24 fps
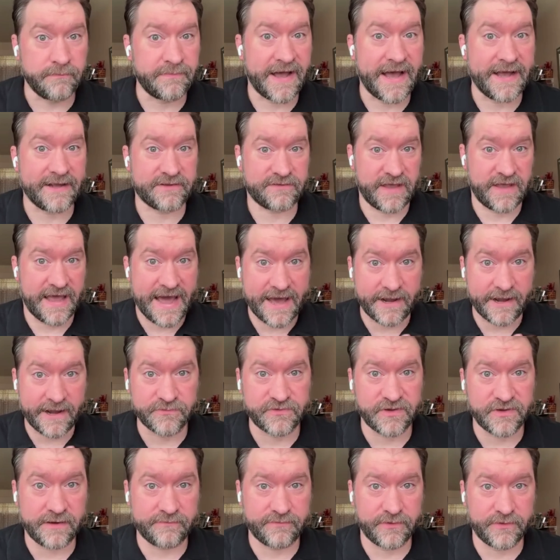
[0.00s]
back to
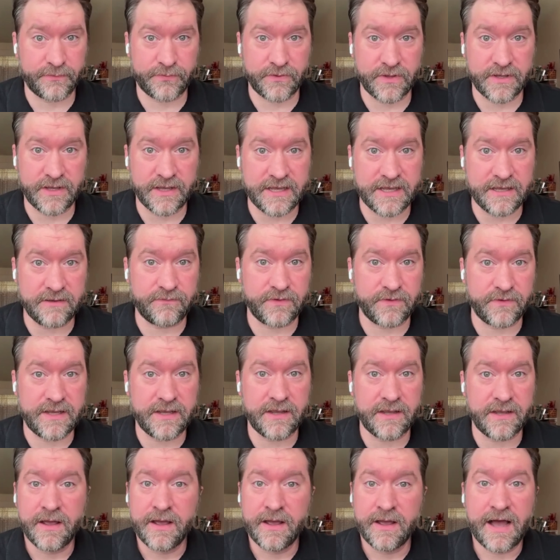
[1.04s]
Adam's Everything
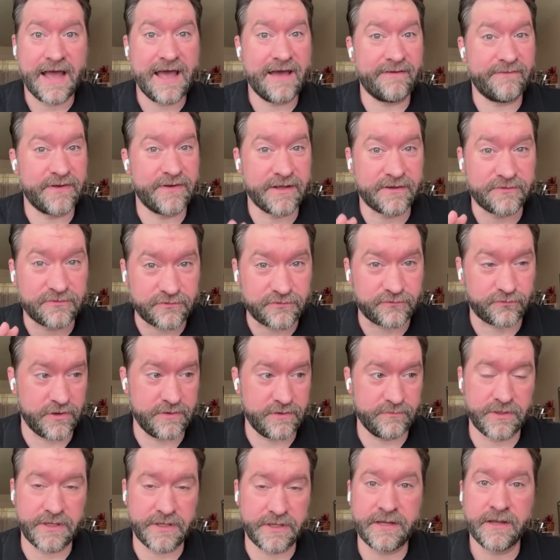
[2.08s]
EV. I have an
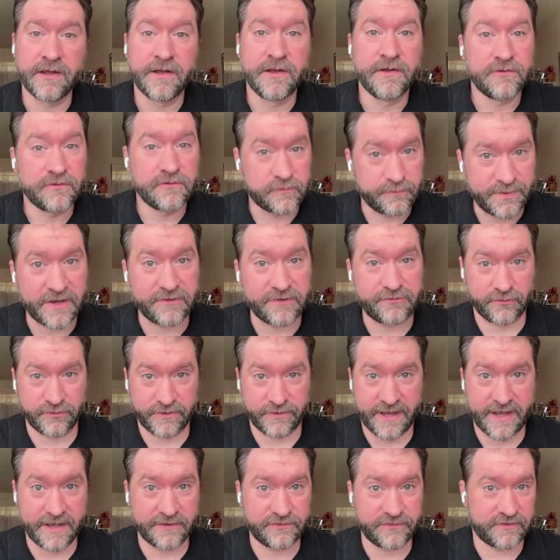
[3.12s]
extremely special
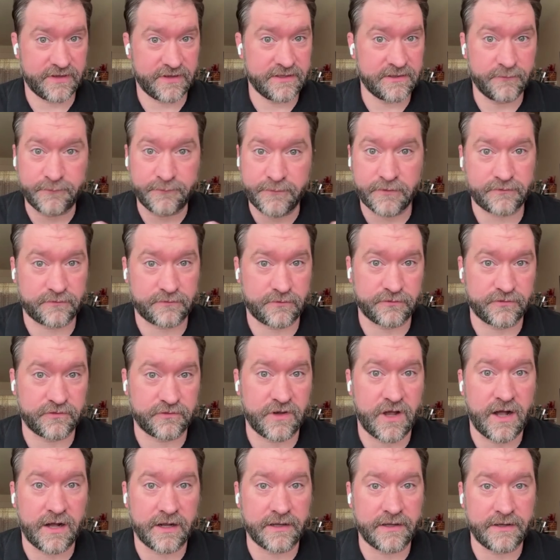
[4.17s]
guest, and the Fisker
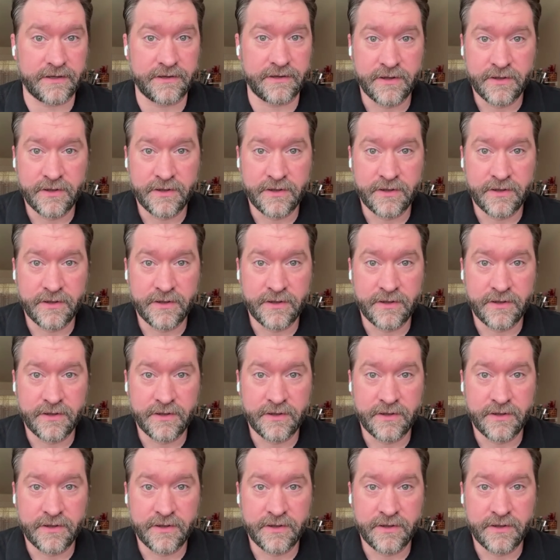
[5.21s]
saga